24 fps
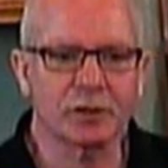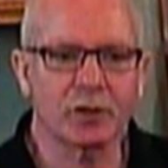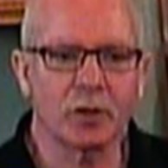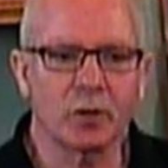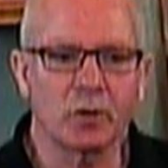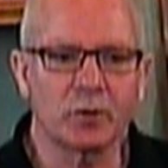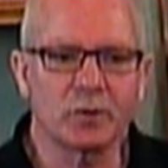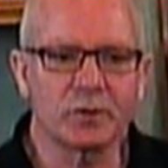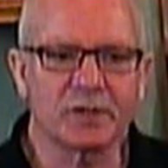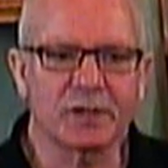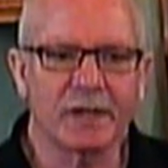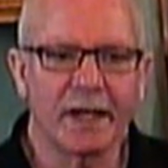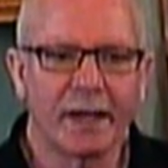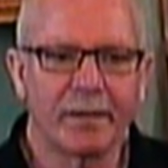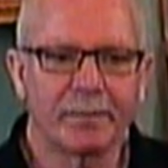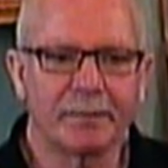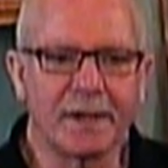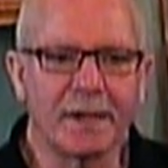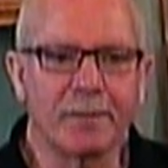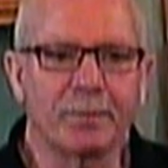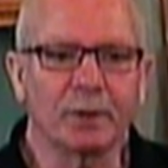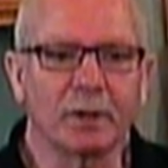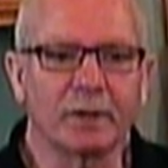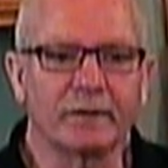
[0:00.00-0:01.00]

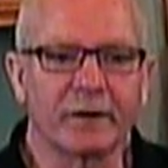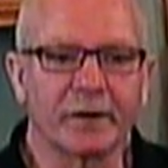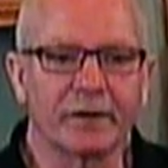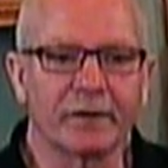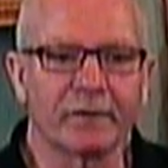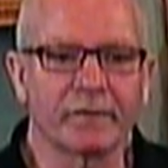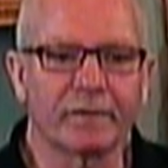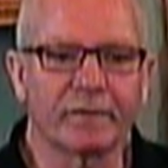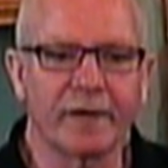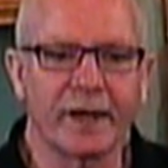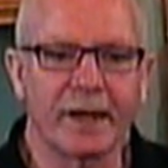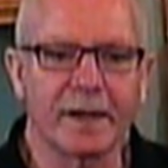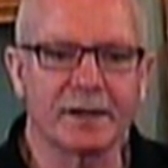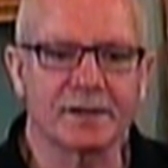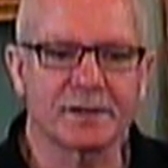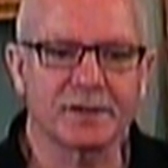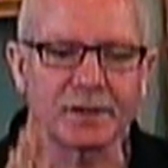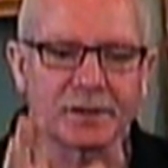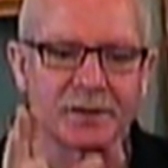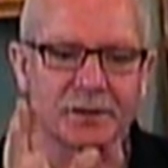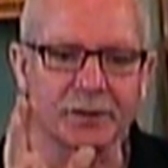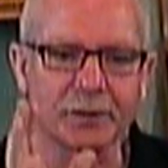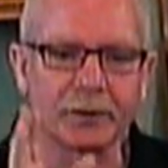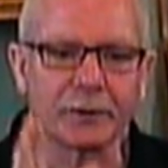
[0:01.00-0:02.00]
shows people of other
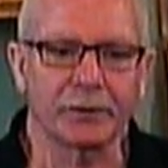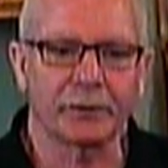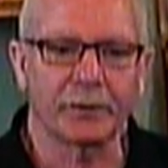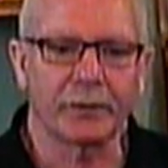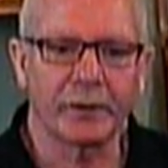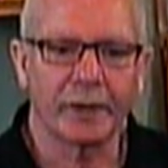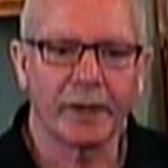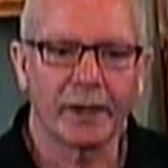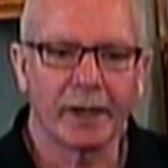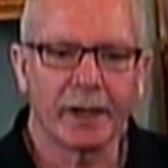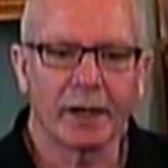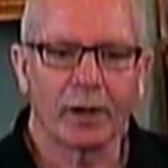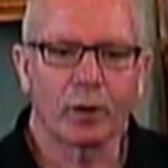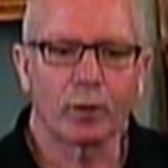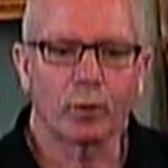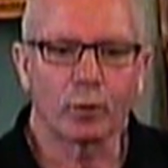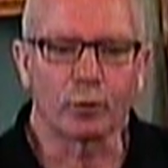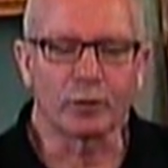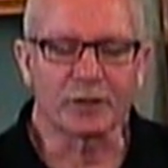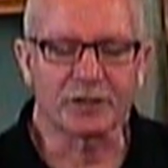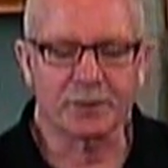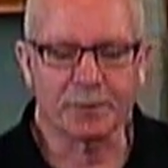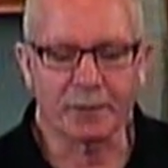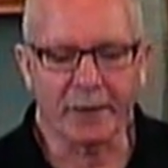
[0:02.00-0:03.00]
faiths a certain
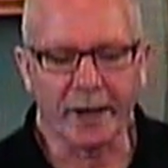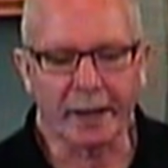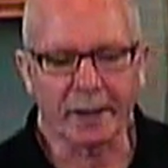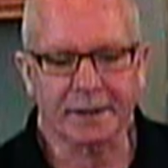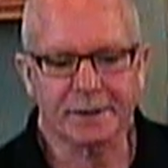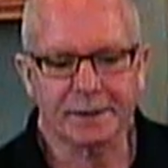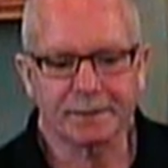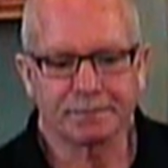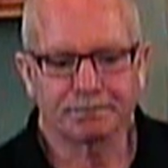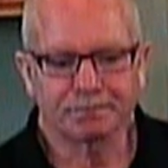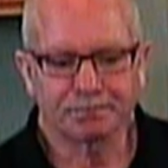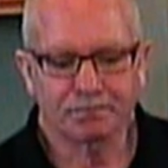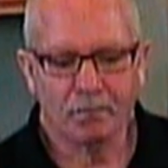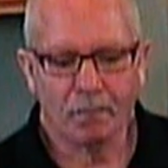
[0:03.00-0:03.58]
respect.